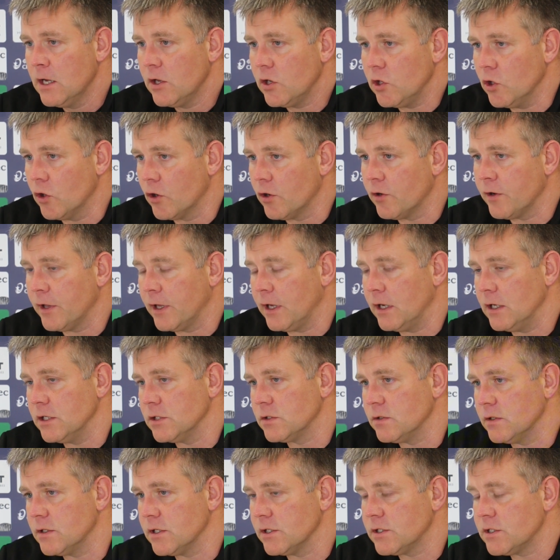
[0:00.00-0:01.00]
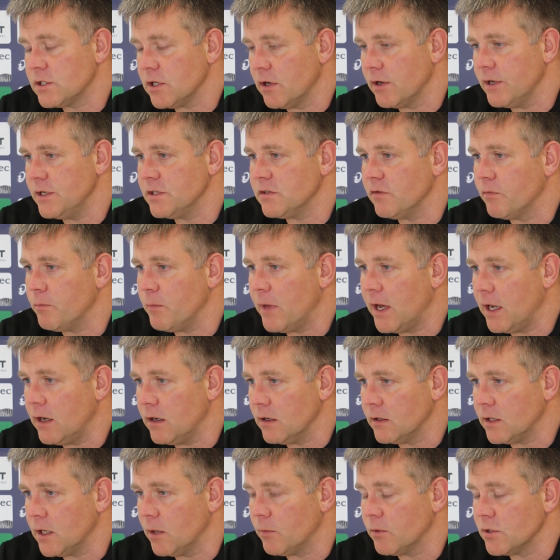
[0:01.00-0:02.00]
The other thing is that the size of men
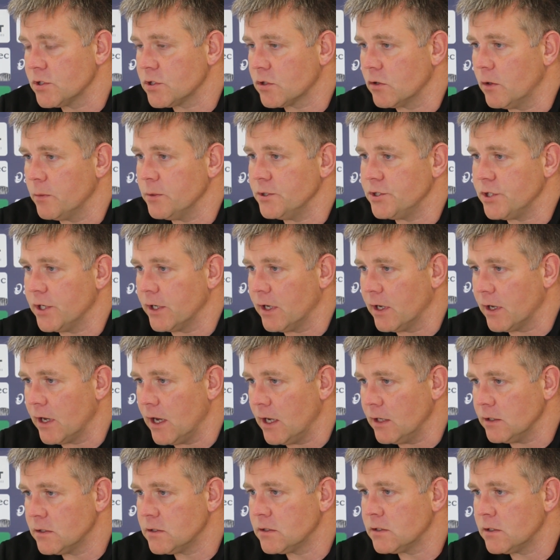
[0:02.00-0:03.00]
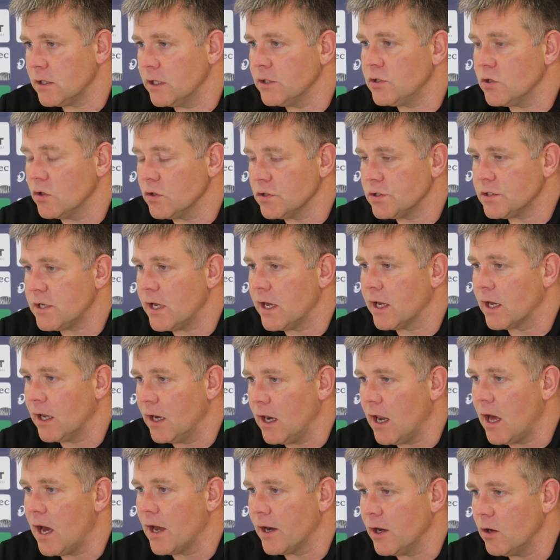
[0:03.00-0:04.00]
that they were scrummaging against, it does take a
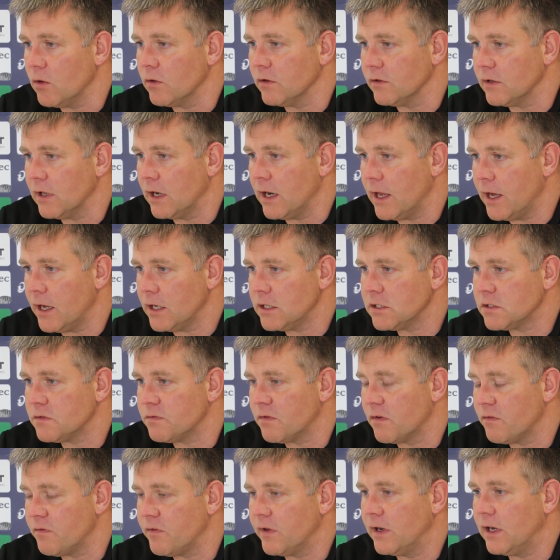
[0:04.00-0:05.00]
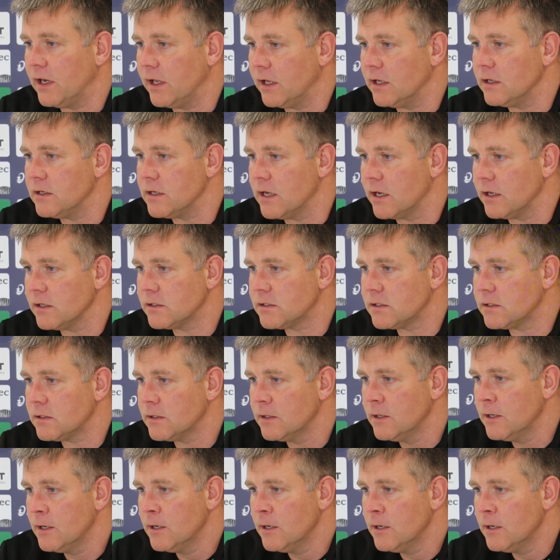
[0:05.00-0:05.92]
lot out of the legs for Finlay and Dennis.